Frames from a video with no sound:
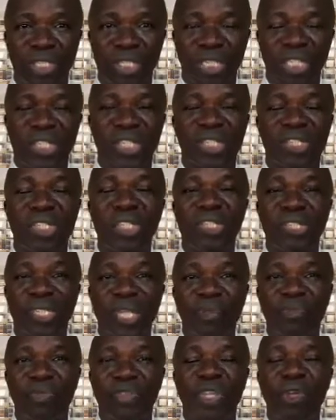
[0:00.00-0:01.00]
It is the
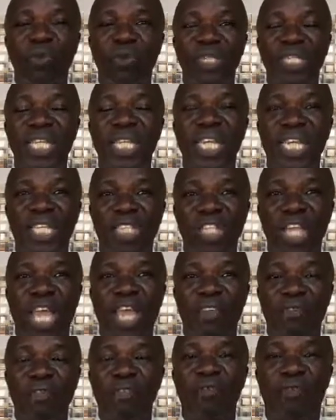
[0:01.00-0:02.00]
same thing with the
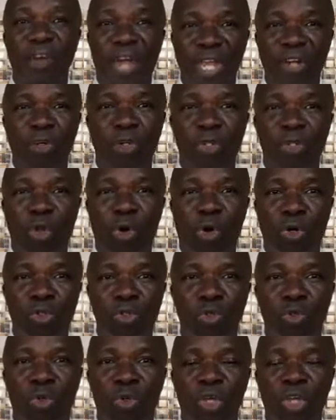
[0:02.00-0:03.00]
HIV virus
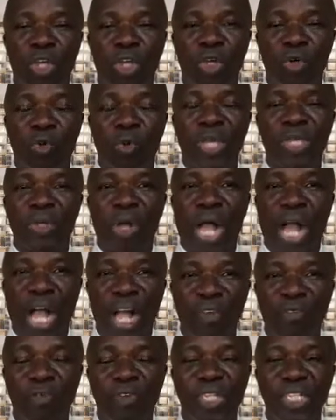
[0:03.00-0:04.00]
also. When you
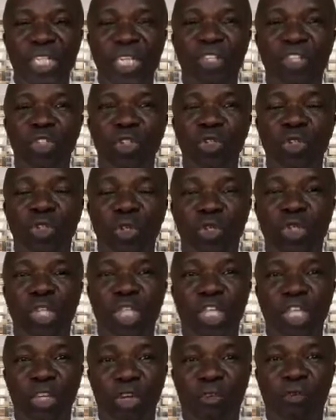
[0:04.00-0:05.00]
have it, there is no known
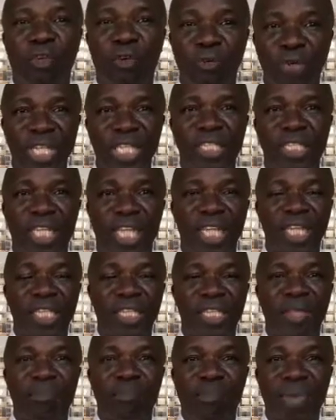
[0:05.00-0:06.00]
cure for it.
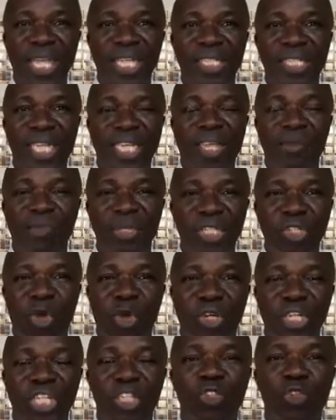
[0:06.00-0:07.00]
The best that can be
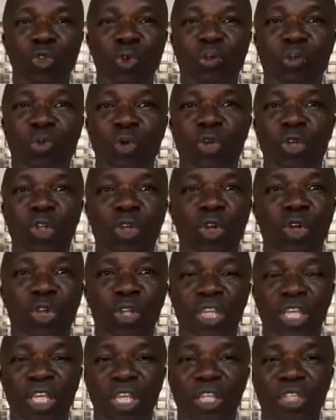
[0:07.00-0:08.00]
done is to
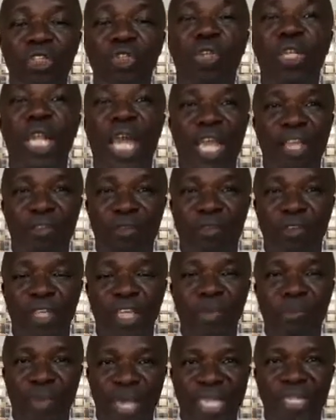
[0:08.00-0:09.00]
prolong your life.
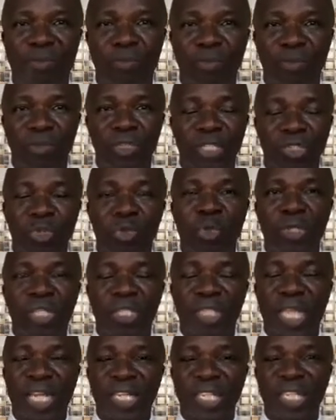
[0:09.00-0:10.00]
Amen. So
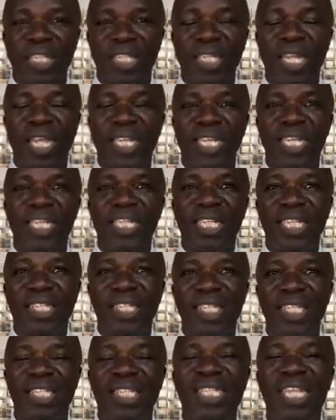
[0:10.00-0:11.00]
that is like a
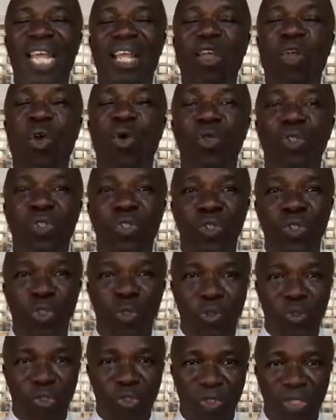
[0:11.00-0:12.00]
disease that
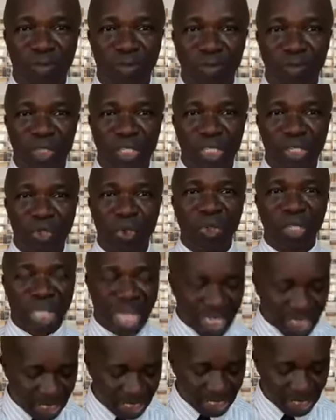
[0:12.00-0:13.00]
consumes. So
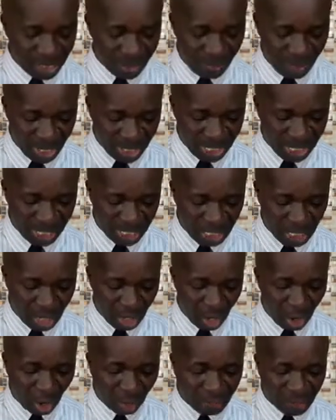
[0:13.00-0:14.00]
that is the meaning
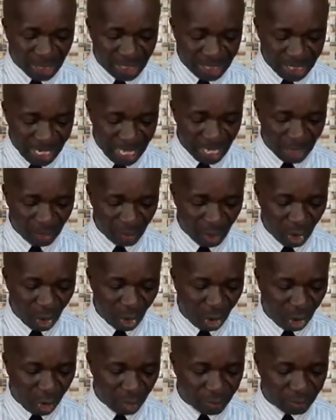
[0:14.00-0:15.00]
of the name
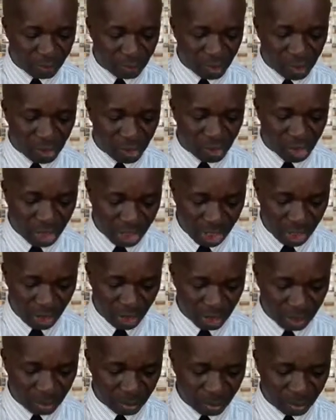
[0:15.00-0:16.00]
of
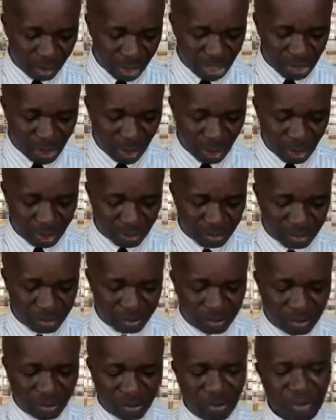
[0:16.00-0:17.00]
Chilion. Praise God.
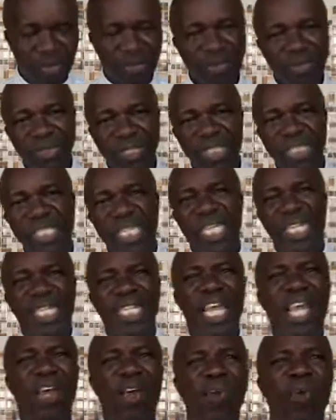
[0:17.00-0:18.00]

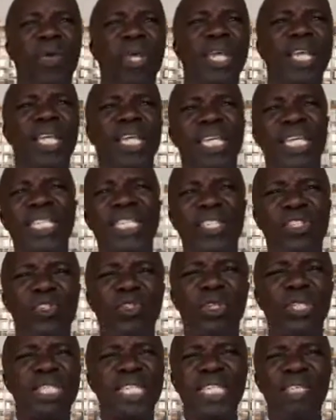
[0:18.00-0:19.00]
Now, it is
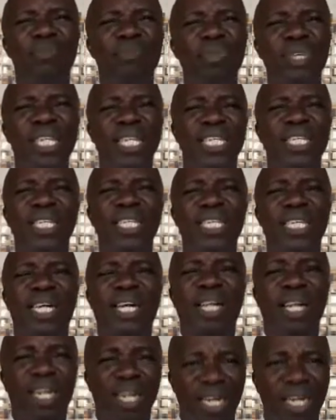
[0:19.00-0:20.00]
not immediately
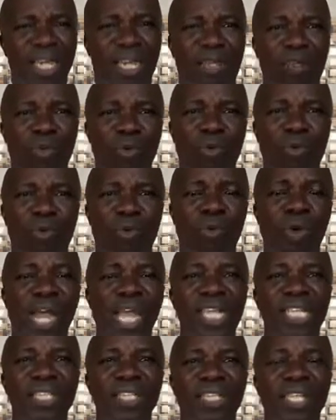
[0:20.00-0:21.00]
clear
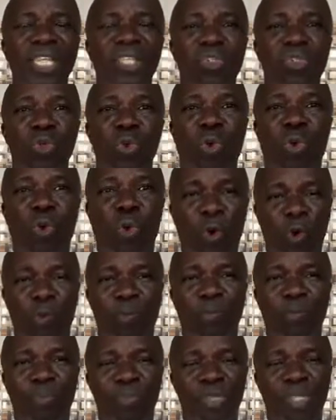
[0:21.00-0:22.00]
why this
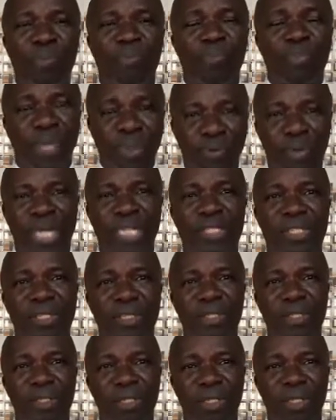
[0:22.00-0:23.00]
home, the
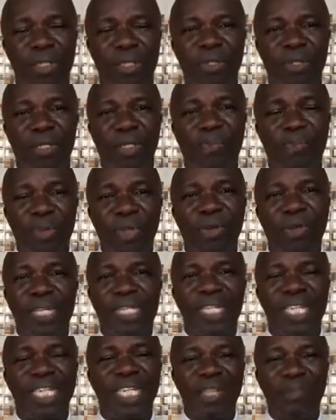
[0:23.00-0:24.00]
parents, the
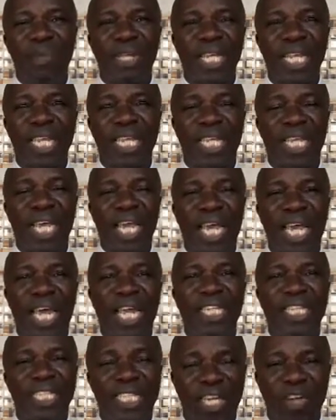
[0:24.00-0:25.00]
parents, Elimelech
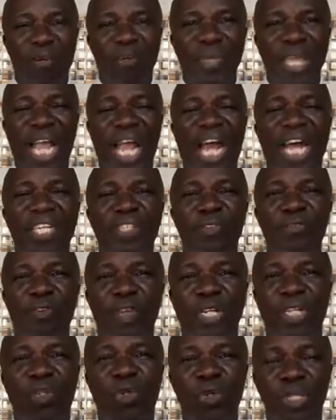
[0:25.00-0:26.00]
and Naomi had
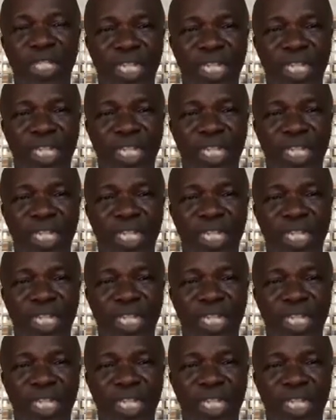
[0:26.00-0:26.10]
very good